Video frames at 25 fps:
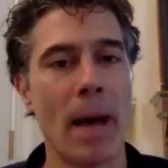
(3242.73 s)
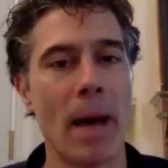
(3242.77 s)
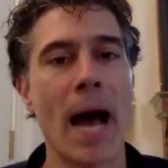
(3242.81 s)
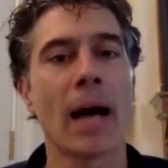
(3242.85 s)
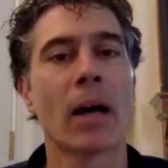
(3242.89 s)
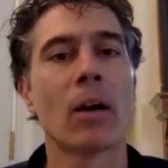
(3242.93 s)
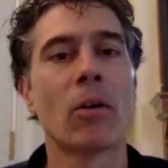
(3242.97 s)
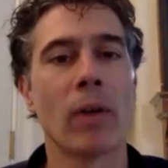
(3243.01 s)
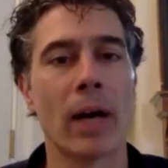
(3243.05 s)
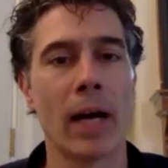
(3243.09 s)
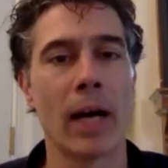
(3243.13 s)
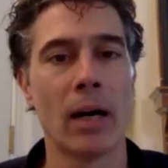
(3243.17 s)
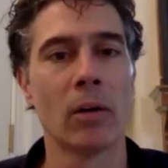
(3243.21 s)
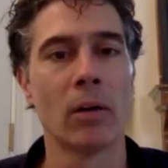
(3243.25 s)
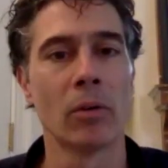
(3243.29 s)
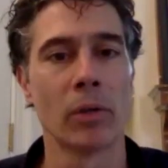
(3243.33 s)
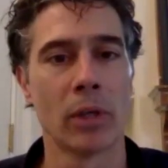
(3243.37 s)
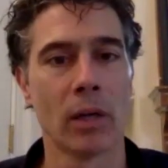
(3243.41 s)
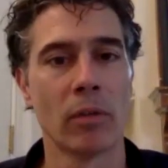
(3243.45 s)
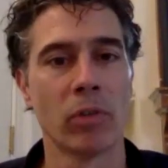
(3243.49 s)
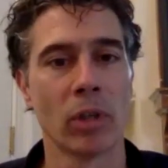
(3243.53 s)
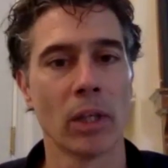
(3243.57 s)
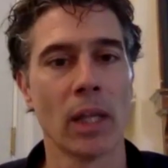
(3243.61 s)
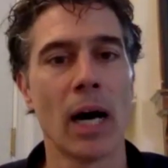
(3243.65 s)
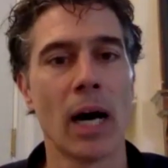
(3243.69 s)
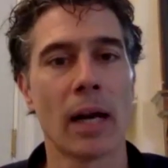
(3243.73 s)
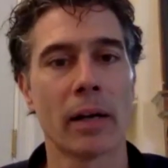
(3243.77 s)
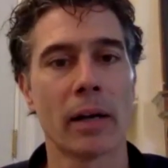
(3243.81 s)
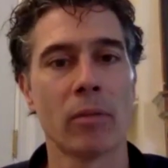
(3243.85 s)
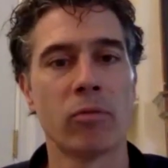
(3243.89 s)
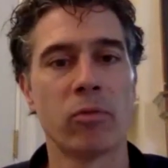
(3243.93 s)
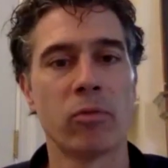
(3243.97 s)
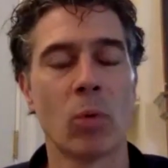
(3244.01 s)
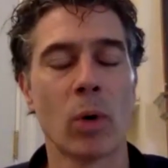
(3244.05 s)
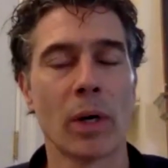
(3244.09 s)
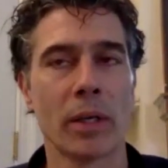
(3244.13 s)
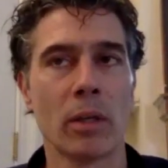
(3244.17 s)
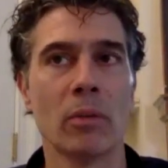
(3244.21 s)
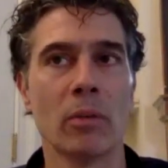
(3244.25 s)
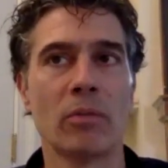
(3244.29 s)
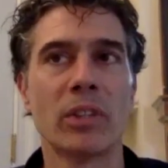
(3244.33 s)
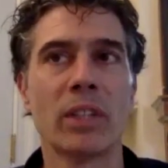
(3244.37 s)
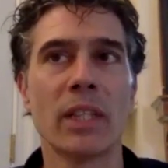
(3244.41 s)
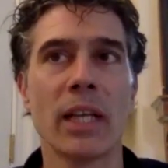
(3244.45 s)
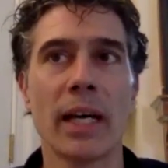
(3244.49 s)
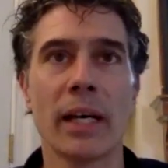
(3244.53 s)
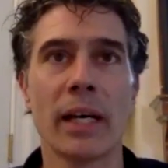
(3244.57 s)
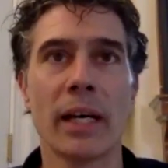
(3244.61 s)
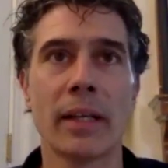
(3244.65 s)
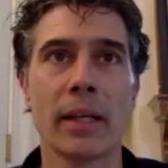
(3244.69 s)
background of a lot of what you've
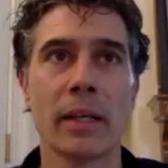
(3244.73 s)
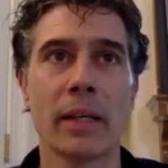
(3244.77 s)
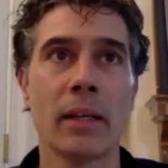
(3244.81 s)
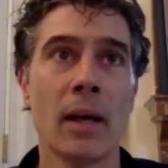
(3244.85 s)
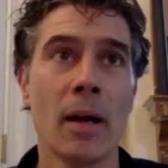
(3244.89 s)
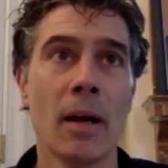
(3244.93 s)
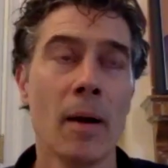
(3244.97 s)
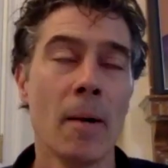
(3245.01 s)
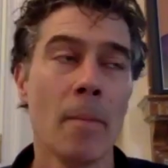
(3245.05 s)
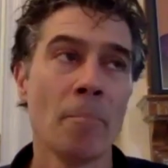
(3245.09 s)
said and